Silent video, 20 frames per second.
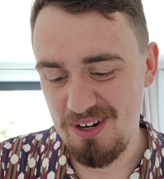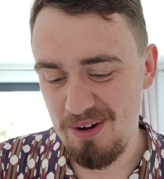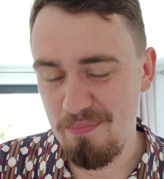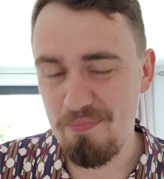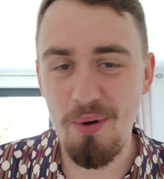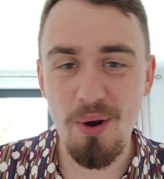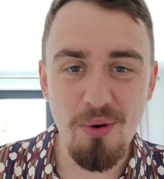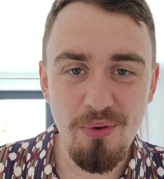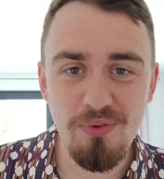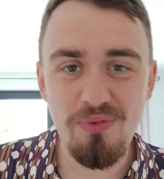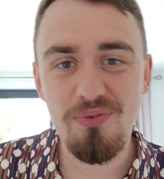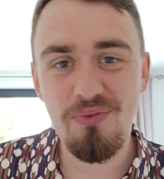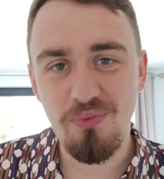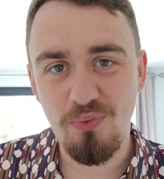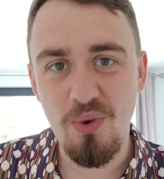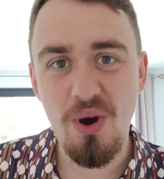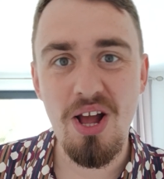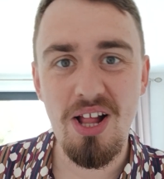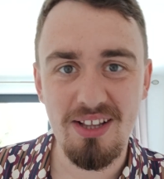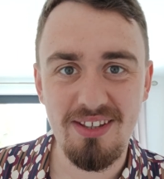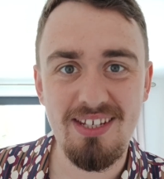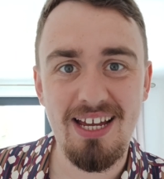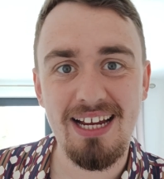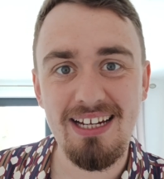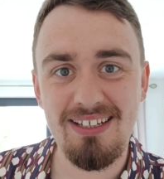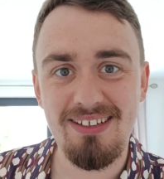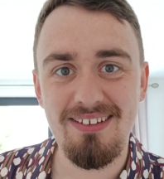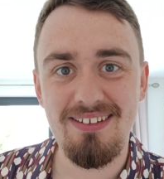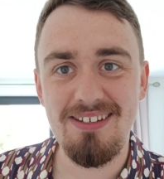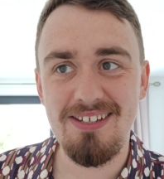Both world
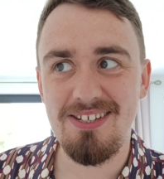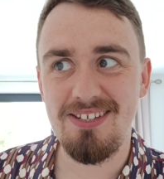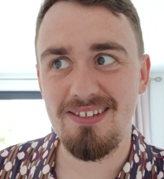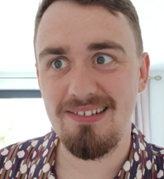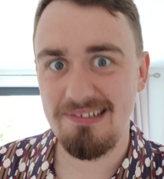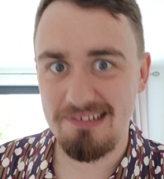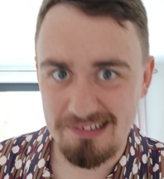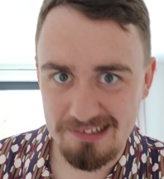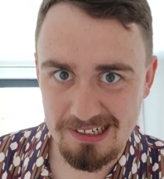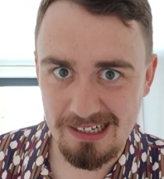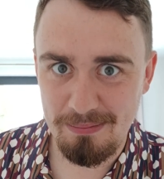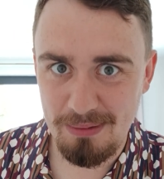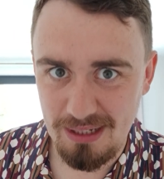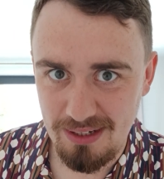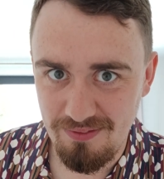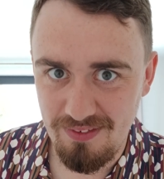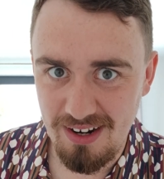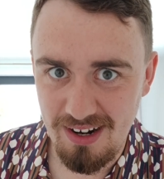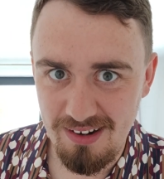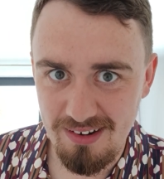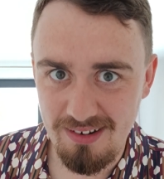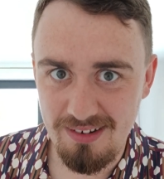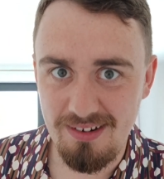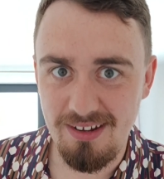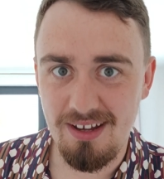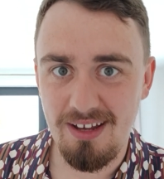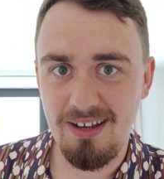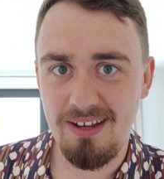titles aren't going to be defended.